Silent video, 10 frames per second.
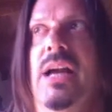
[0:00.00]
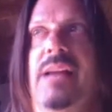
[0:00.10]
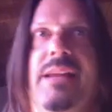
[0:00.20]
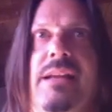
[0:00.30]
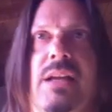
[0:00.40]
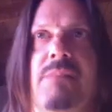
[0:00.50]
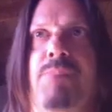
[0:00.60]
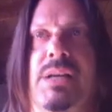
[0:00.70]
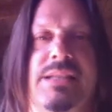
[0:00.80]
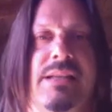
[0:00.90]
and they like
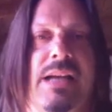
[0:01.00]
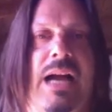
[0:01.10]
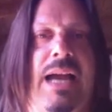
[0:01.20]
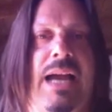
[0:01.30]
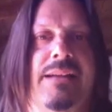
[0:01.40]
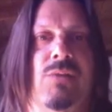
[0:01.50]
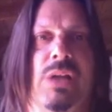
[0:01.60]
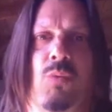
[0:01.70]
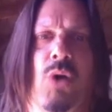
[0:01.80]
busted the guy, and they were like,